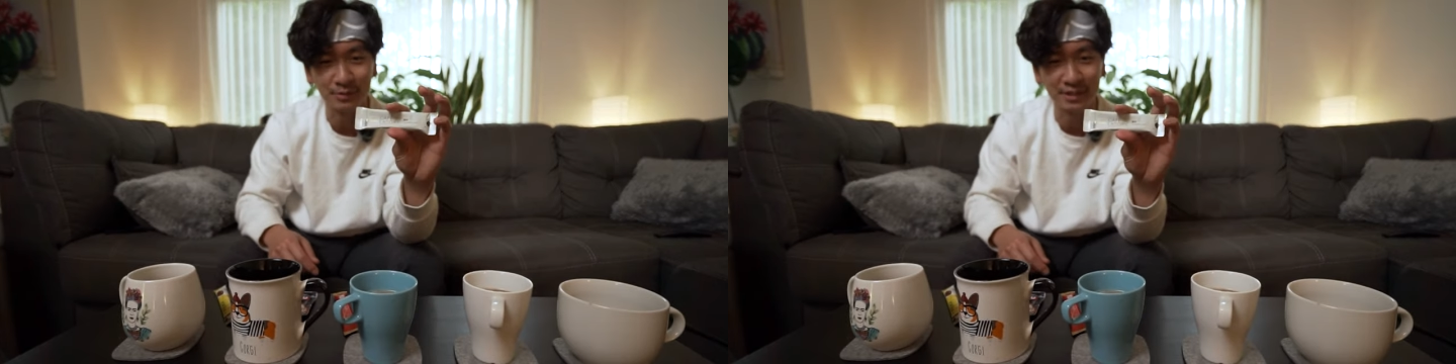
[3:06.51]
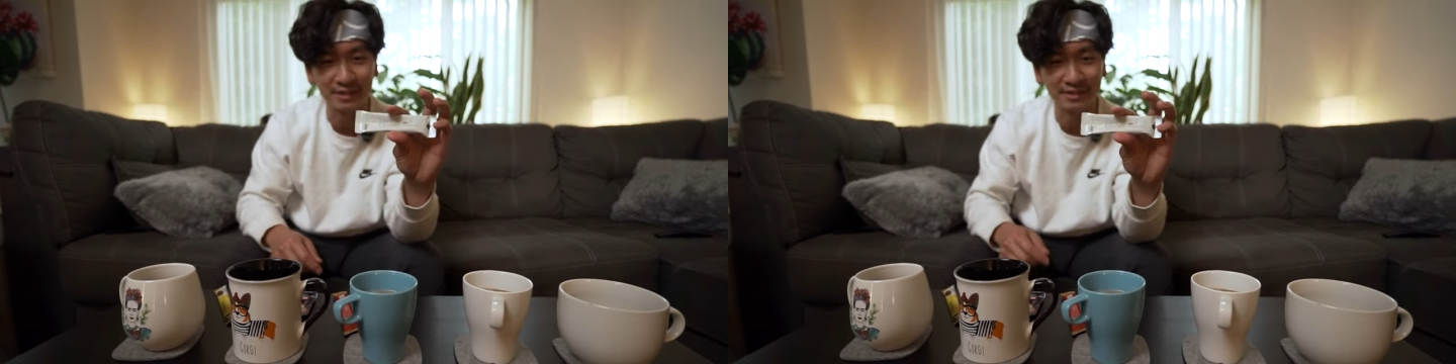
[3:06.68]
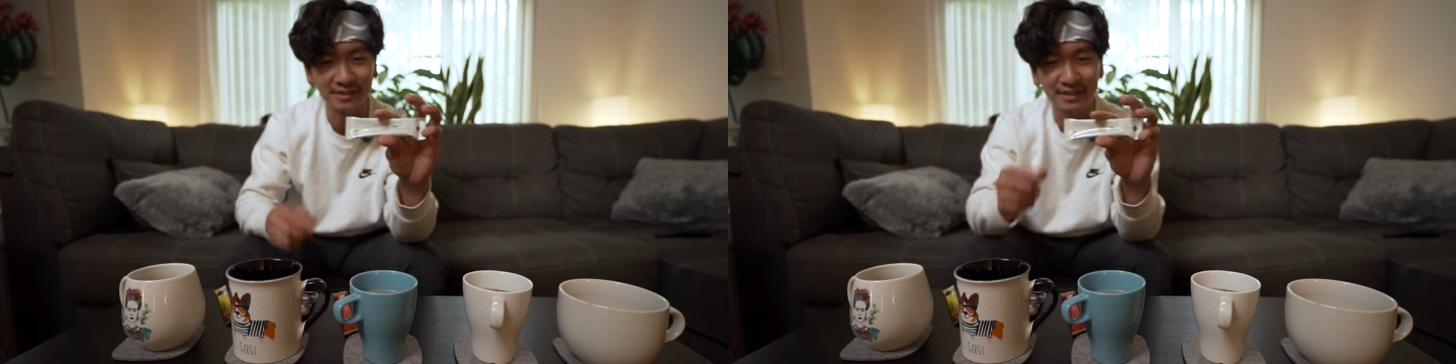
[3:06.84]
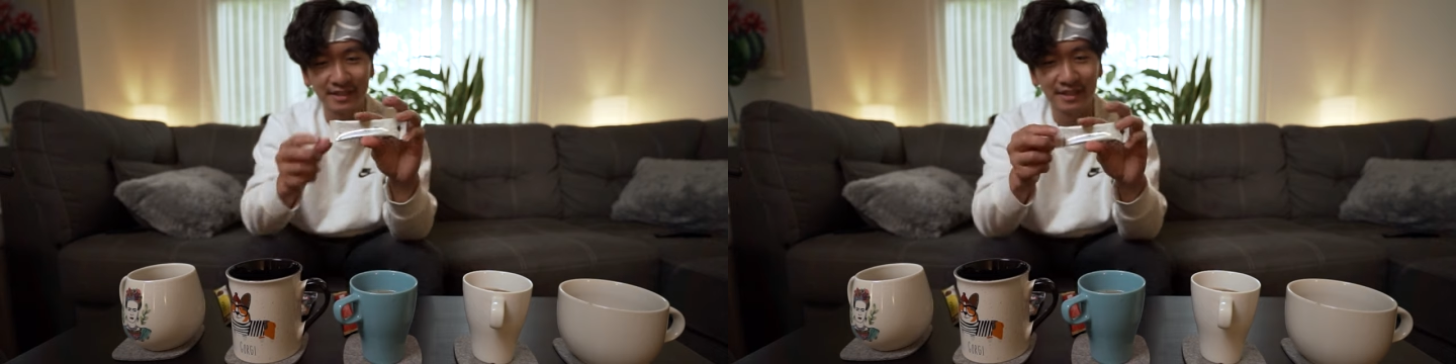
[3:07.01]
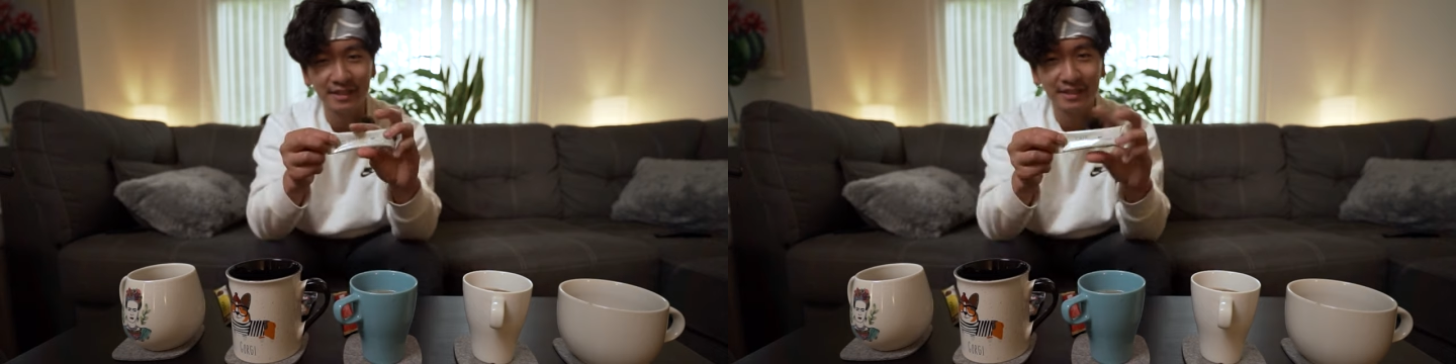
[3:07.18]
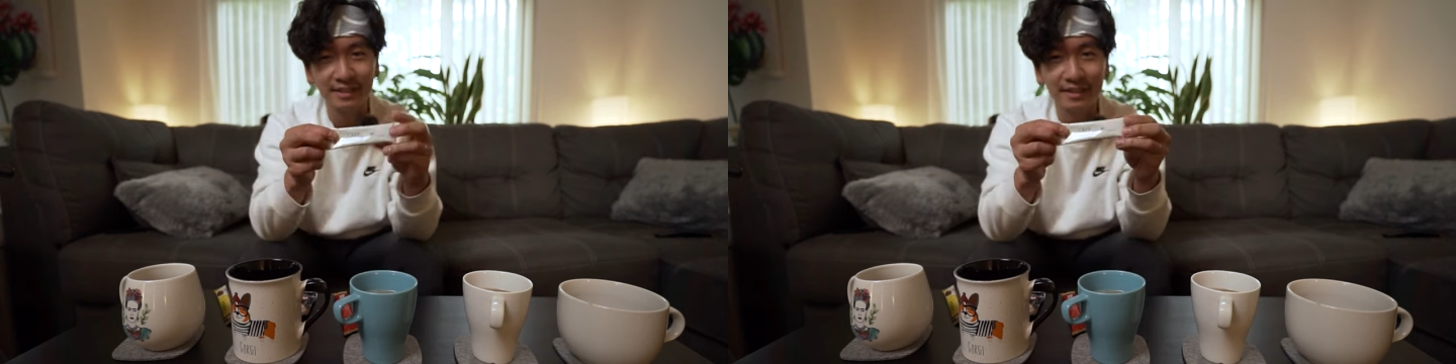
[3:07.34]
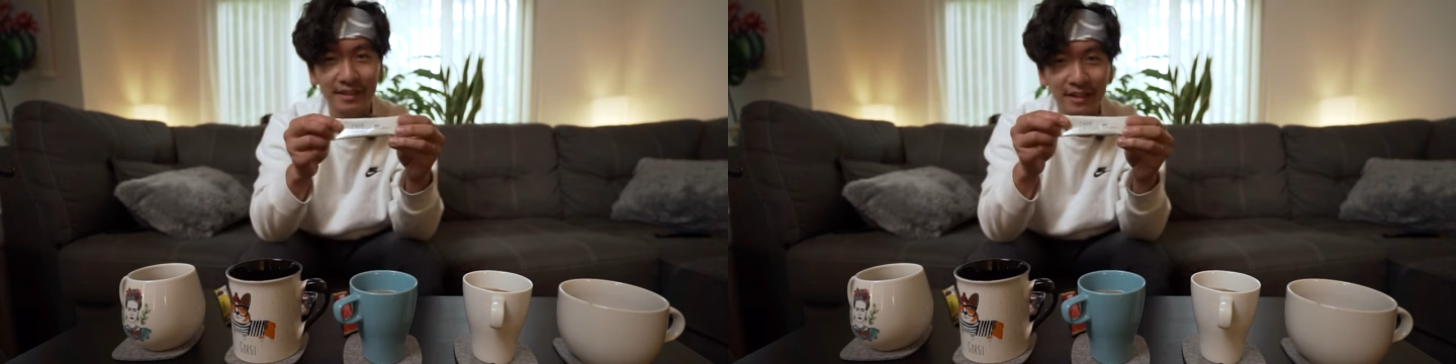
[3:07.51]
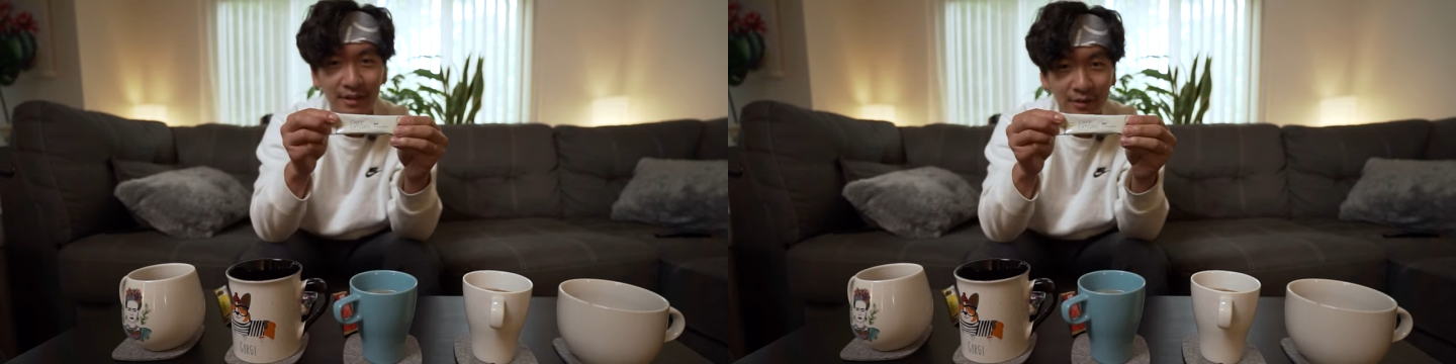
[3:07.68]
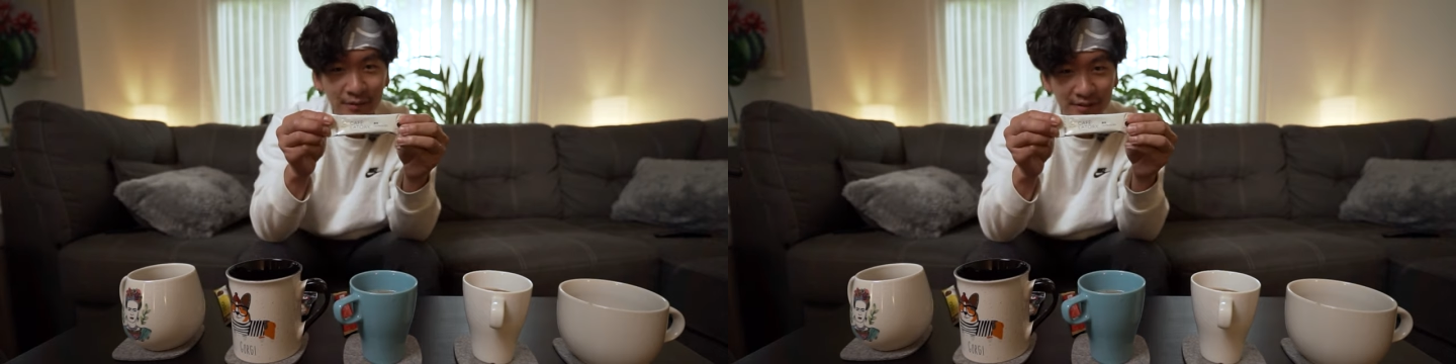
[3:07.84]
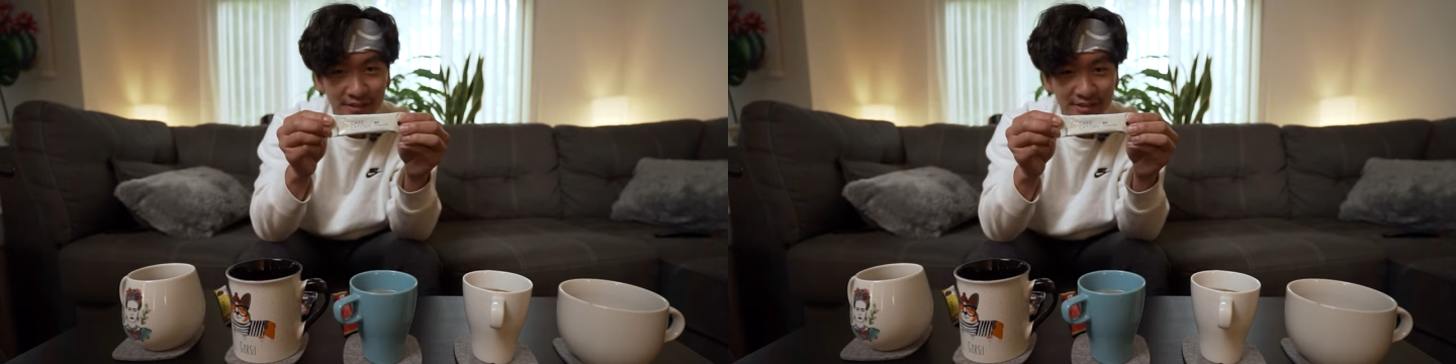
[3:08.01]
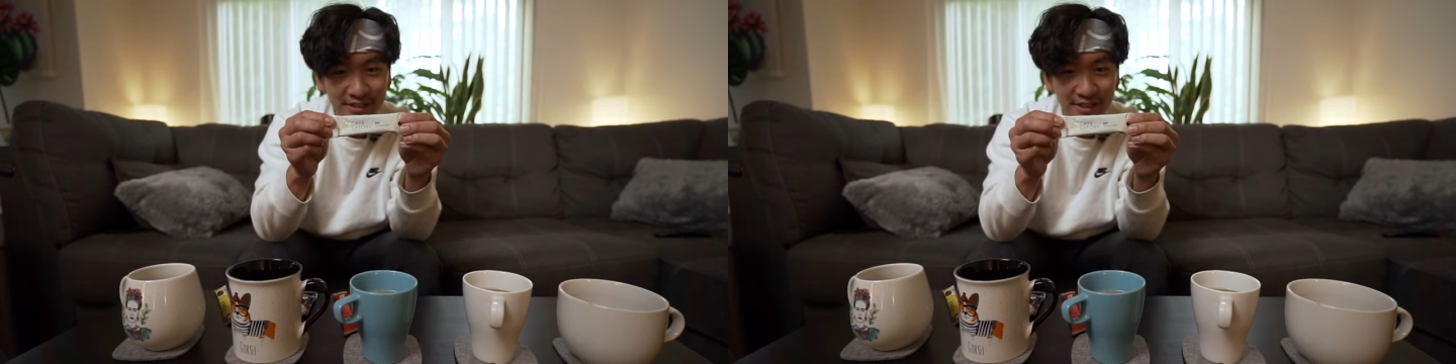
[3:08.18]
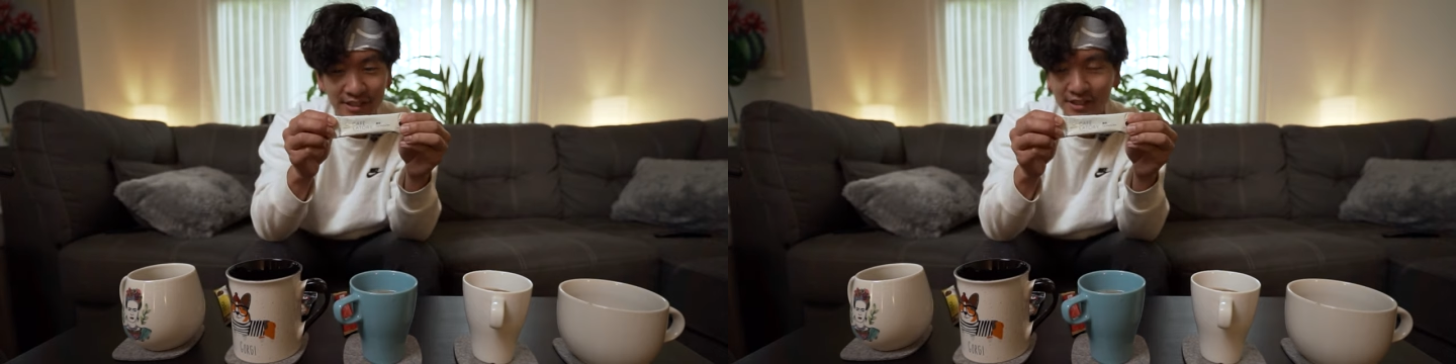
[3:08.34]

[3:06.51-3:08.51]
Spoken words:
one. I don't know if you can see